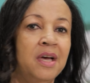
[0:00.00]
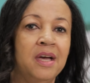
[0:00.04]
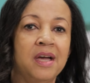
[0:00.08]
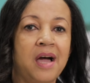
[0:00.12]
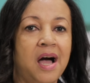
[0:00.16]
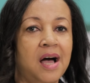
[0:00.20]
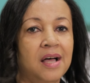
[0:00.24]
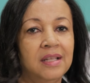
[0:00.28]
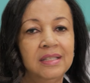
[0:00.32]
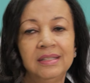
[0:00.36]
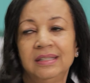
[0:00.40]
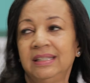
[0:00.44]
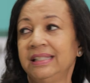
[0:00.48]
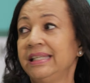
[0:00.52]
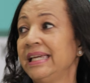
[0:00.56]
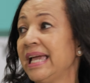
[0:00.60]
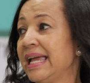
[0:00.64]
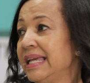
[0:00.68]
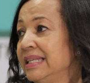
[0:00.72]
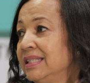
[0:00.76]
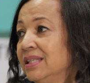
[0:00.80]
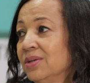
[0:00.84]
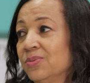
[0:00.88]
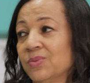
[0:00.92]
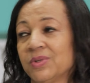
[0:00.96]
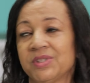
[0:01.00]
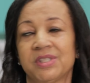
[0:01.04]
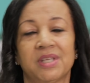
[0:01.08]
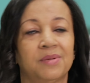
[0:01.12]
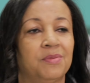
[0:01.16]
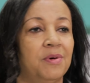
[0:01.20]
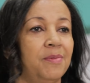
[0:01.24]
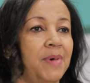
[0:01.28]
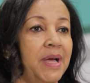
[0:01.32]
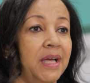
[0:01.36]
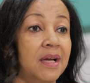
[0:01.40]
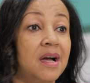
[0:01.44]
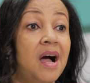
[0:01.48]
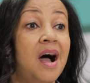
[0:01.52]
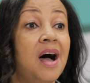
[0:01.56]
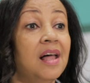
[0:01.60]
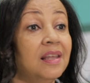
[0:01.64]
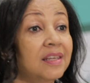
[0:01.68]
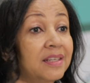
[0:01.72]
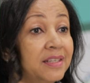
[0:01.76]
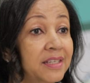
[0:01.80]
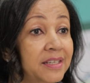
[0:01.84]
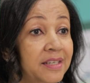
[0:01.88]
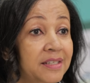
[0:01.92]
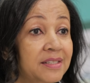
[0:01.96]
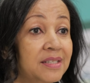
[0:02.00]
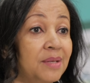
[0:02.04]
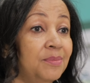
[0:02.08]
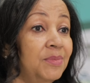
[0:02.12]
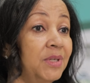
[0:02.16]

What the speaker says: liaising with some of my colleagues.